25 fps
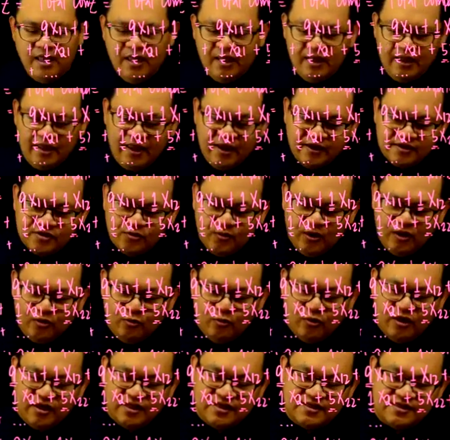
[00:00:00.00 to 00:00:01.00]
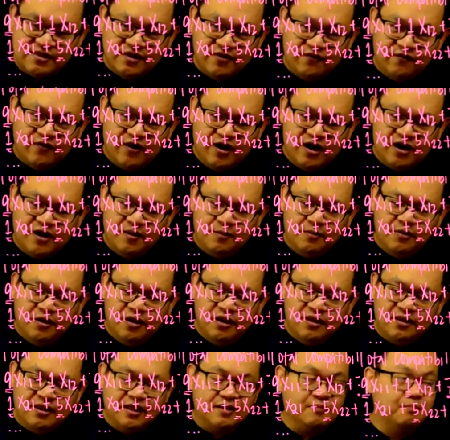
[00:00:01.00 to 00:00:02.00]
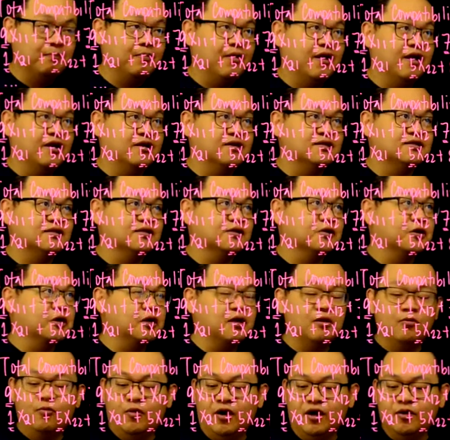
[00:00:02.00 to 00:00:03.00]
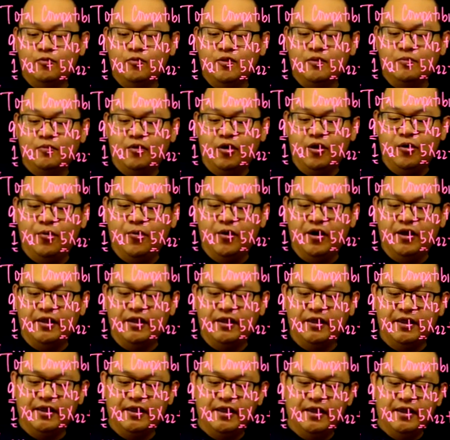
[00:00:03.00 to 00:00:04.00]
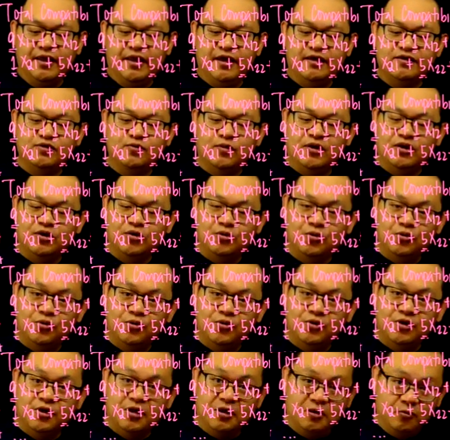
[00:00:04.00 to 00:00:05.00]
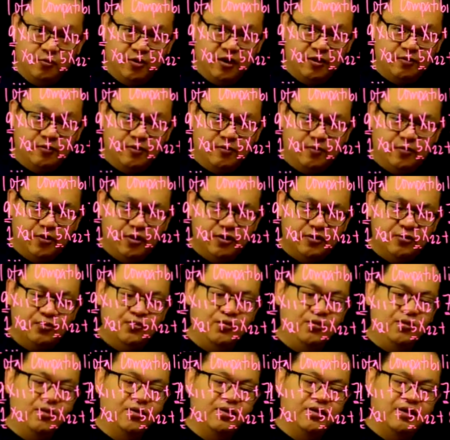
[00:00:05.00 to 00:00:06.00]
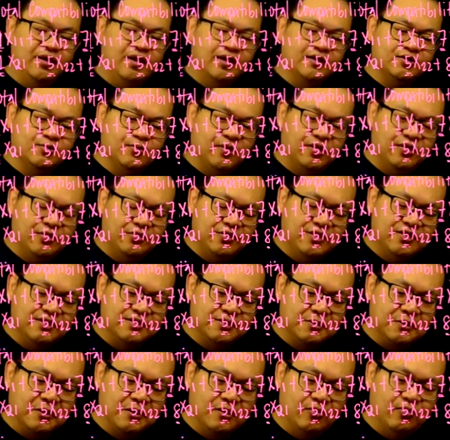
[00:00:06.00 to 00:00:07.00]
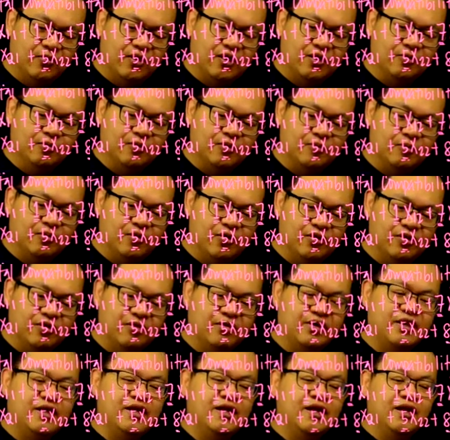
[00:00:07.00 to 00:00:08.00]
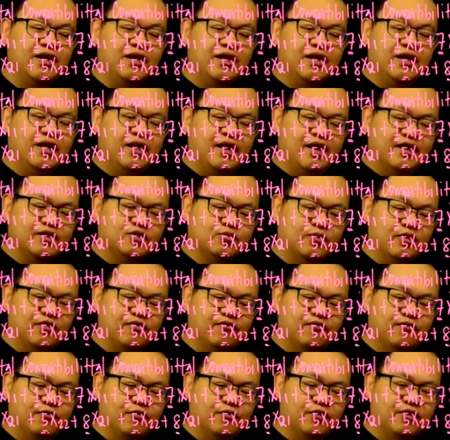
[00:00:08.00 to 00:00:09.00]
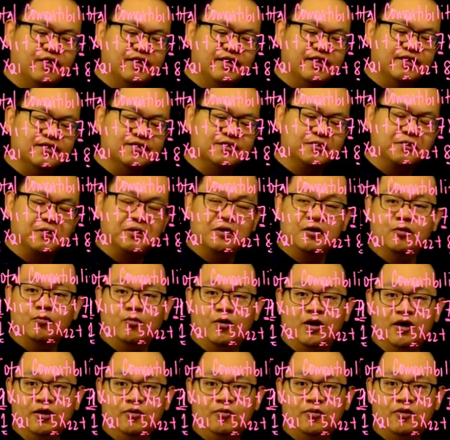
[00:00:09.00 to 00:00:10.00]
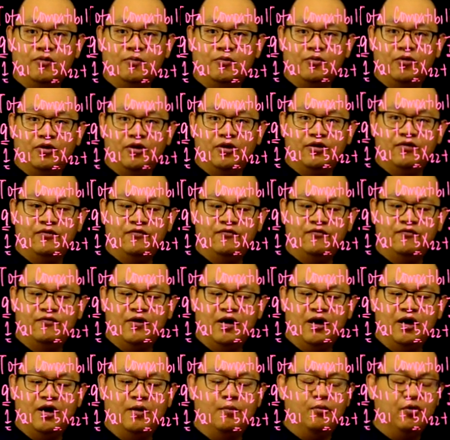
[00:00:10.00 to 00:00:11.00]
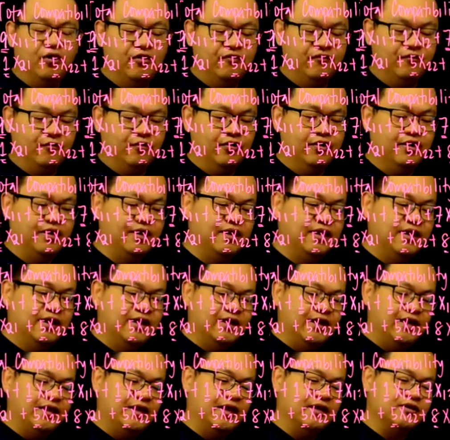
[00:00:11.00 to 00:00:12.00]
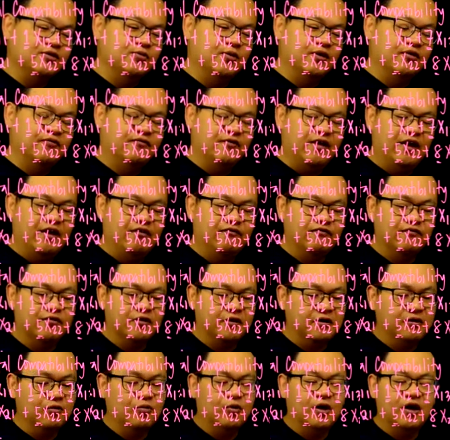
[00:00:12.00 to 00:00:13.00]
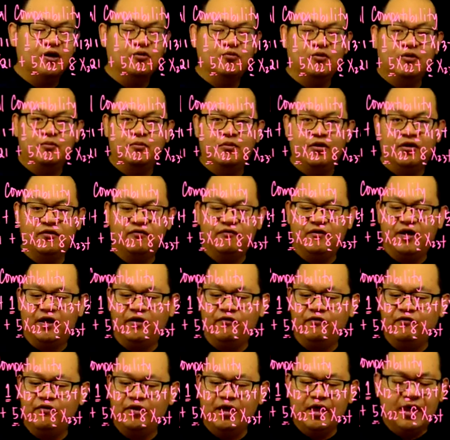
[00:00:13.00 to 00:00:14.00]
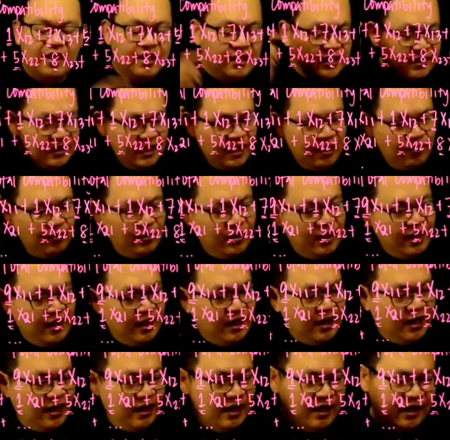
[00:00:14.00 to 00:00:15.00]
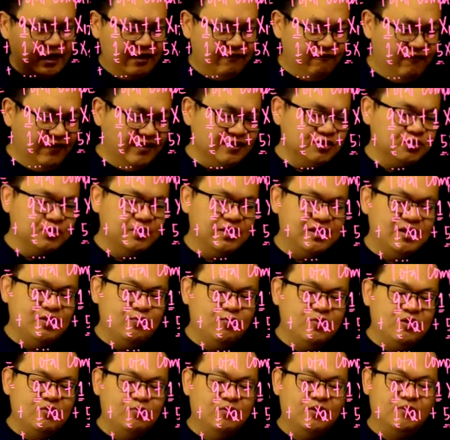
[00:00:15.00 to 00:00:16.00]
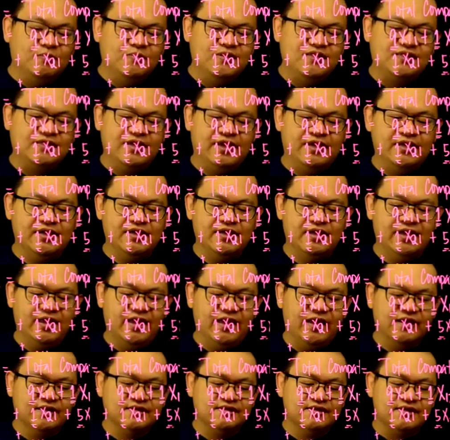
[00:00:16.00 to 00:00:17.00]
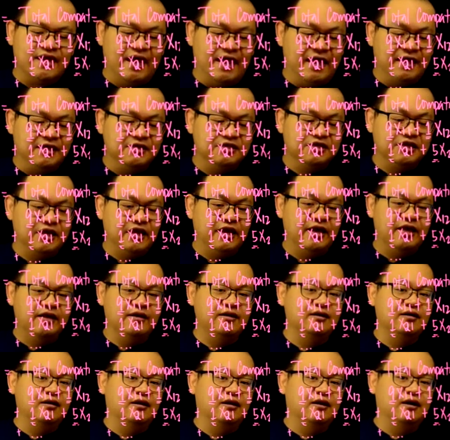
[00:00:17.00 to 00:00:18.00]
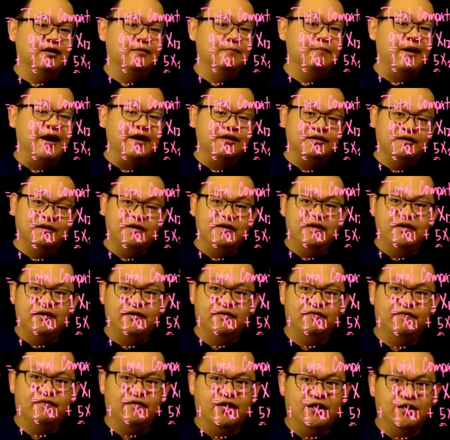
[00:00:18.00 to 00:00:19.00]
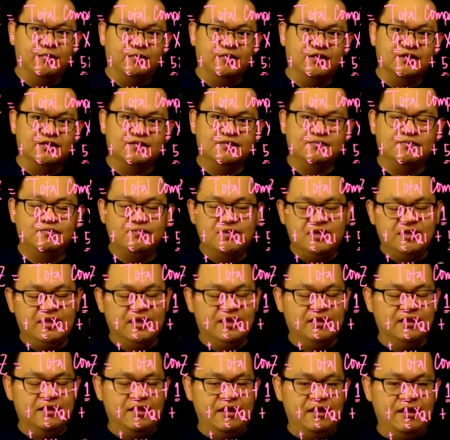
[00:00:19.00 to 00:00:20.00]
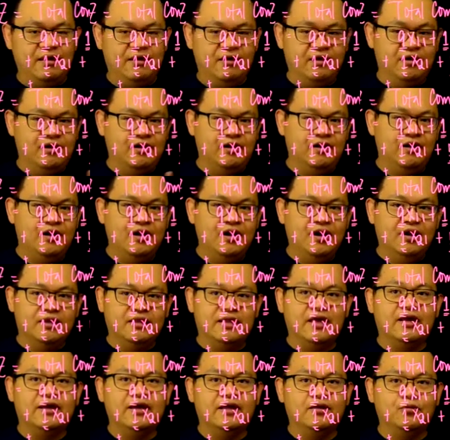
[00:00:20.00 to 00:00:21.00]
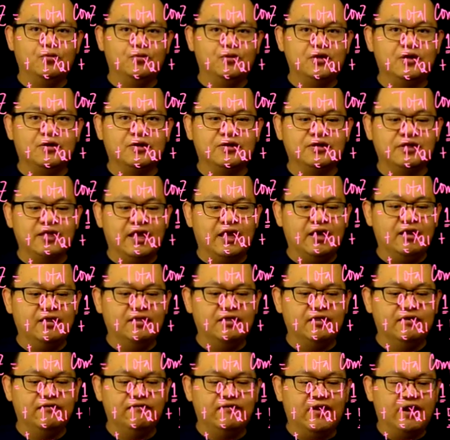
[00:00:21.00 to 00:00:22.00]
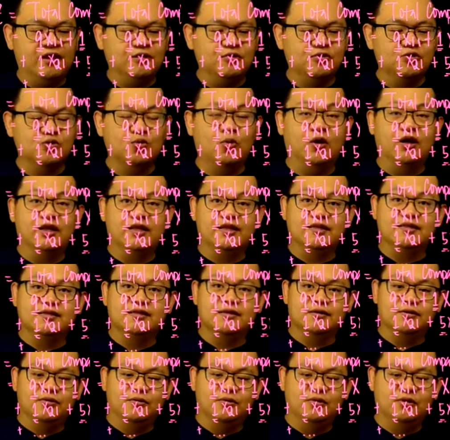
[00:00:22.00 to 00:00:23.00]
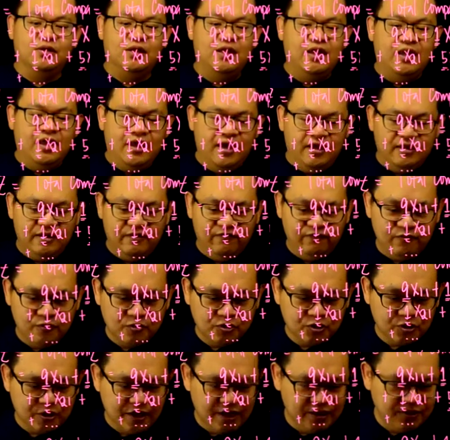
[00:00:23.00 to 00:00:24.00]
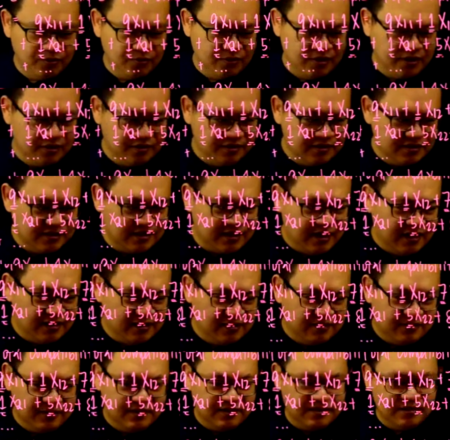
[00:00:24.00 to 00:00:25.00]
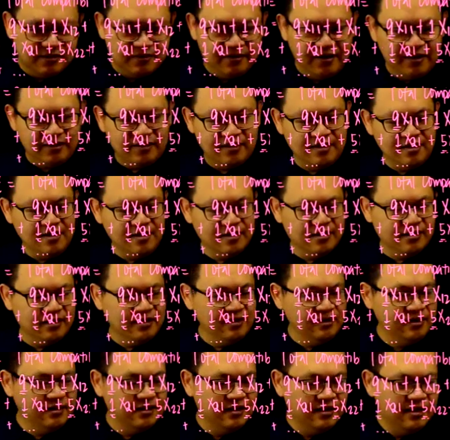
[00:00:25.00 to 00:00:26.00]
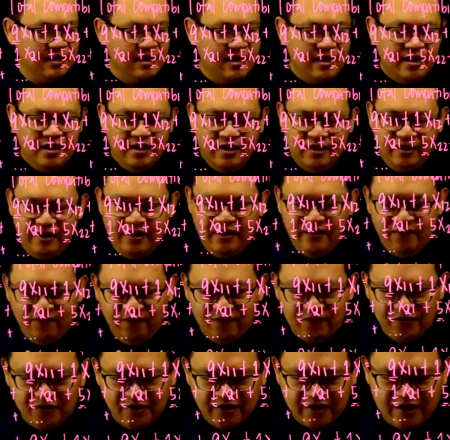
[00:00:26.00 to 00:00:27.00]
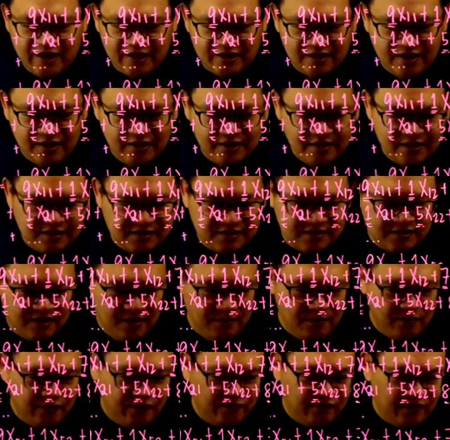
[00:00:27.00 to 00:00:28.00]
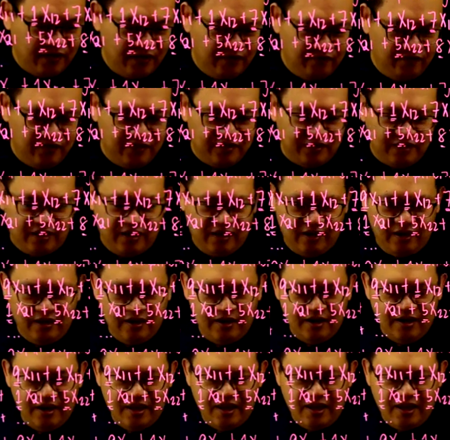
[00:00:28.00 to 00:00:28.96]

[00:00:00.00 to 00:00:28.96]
x11 is the variable that pairs girl 1 with boy 1. x12, girl 1 with boy 2. x13 is girl 1 with boy 3. x14 is girl 1 with boy 4. And x15, girl 1 with boy 5. Now, eventually, we will be saying xij are binary variables, meaning they can only contain the values 1 and 0. And if you try to understand the constraint here, if you're getting the sum of everything,